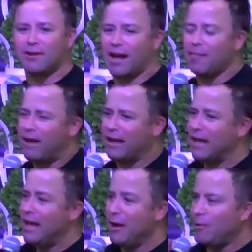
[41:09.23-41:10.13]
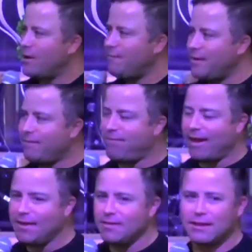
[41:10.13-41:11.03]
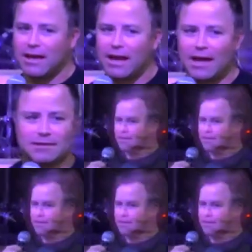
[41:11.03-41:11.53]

And I'm like, what if he offends the guys